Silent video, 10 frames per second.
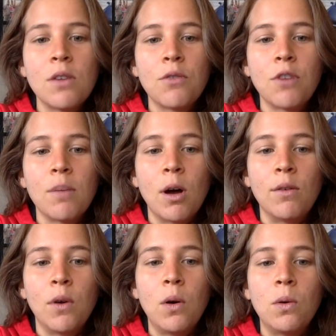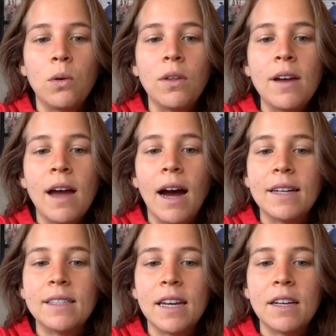from of old, I
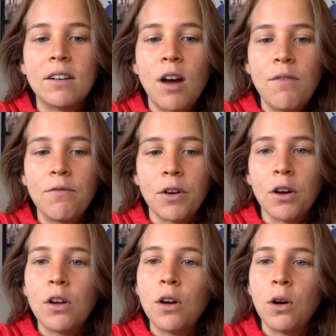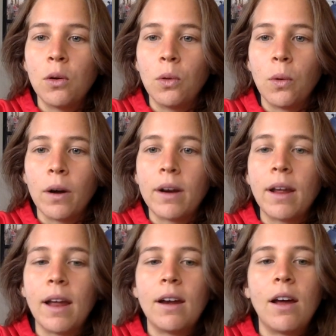take comfort, O Lord.
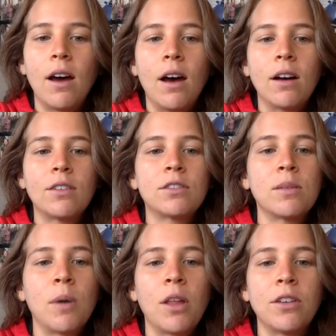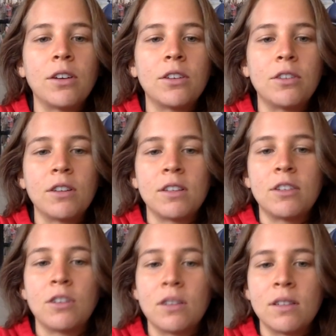And uh, some other
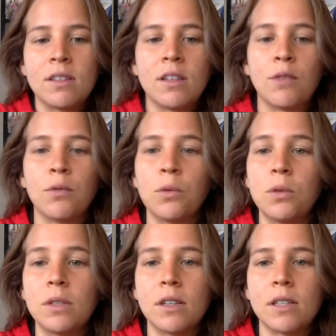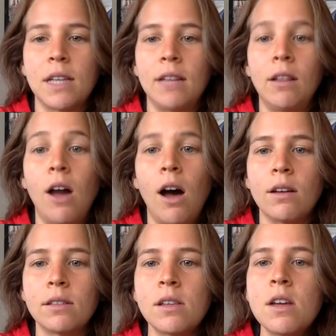translations, instead of rules here, say
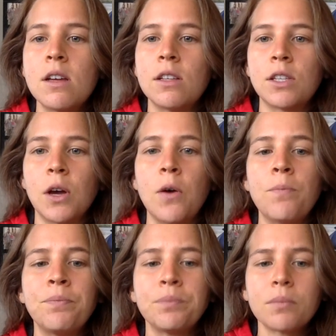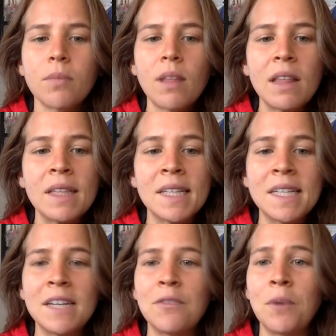laws. So this
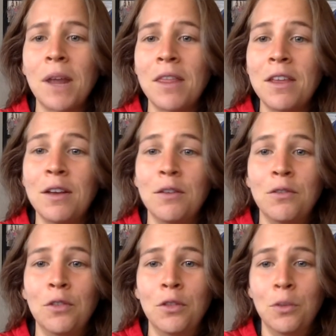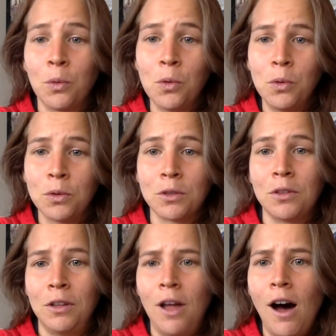idea of when I think of the rules or
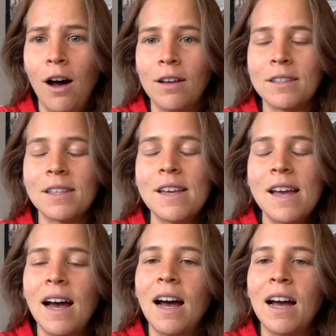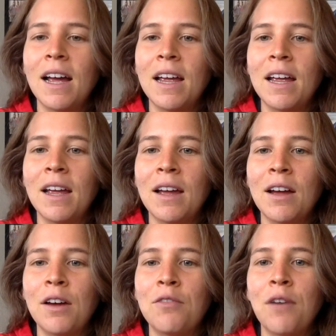the laws, I
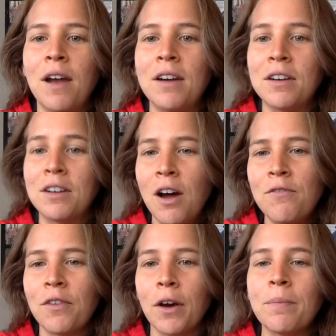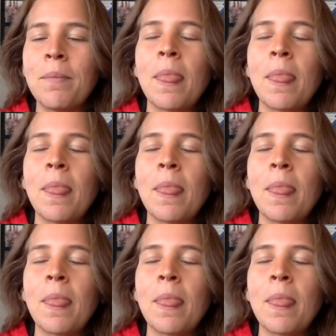find comfort.